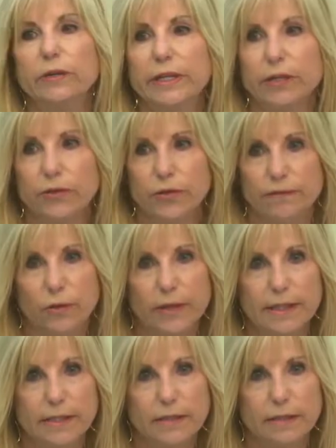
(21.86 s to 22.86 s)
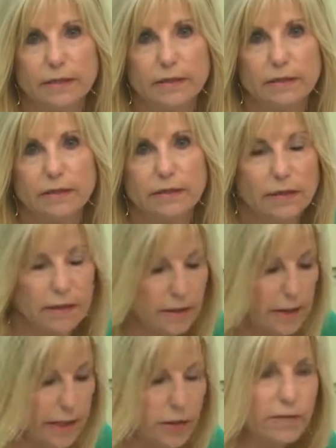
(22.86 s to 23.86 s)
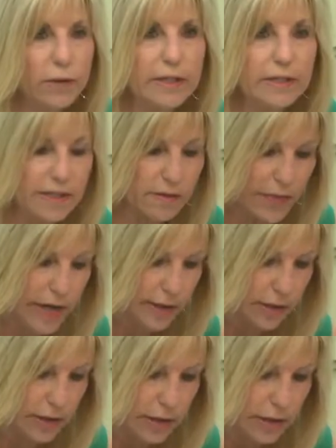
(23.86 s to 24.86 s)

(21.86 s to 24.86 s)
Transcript: to hear your voice, and your voice does matter.